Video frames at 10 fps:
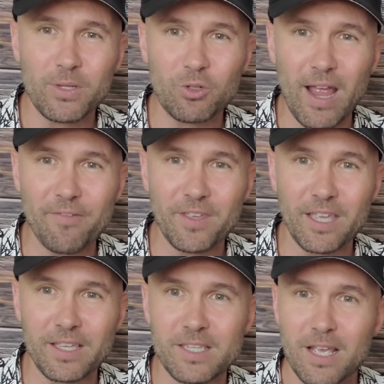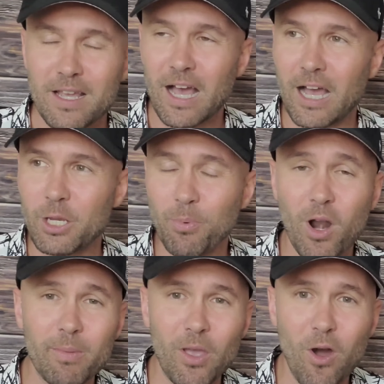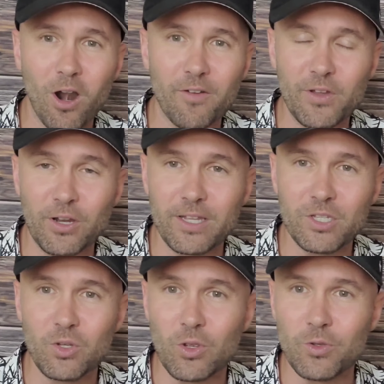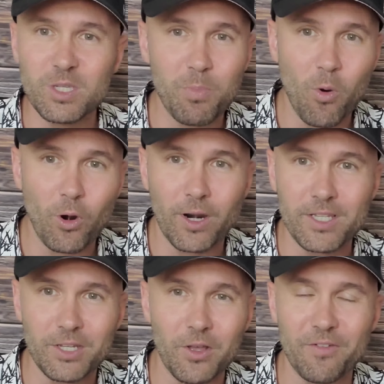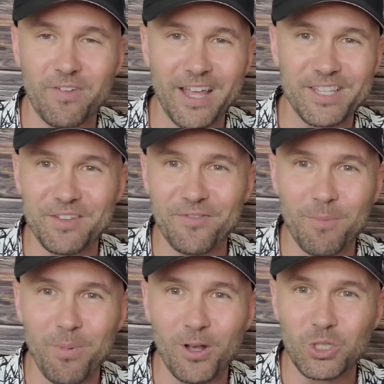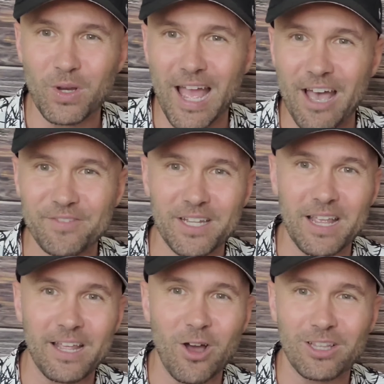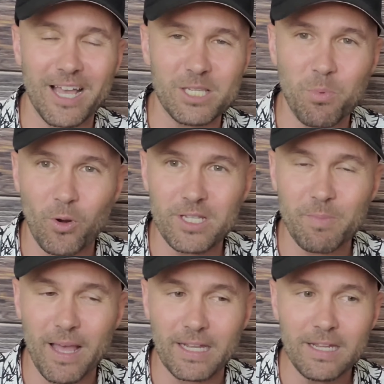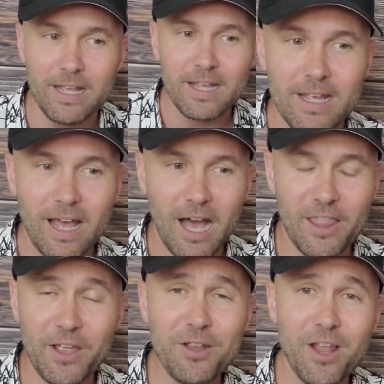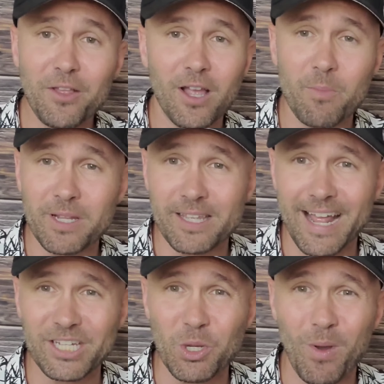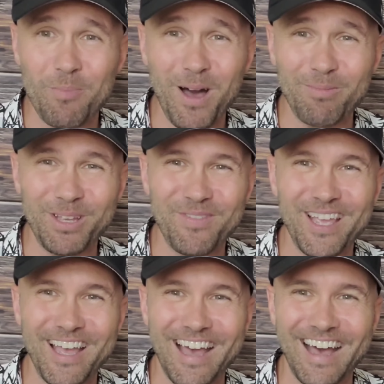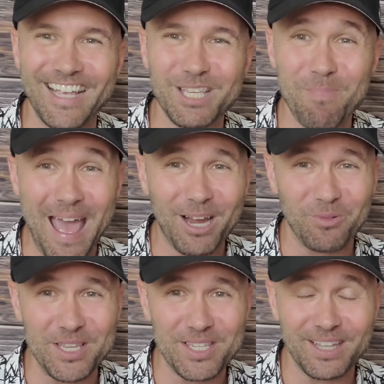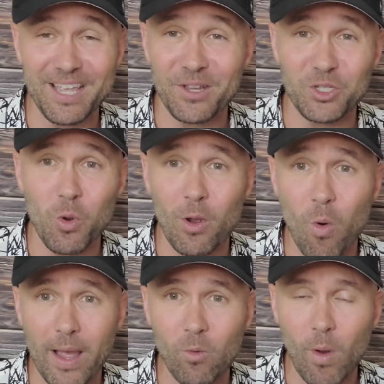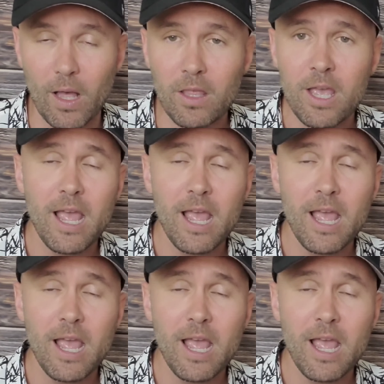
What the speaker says: with DraftKings, you probably are if you're into sports, the fantasy football draft and online sports betting. They're another company that actually went public via SPAC recently, and they're doing quite well.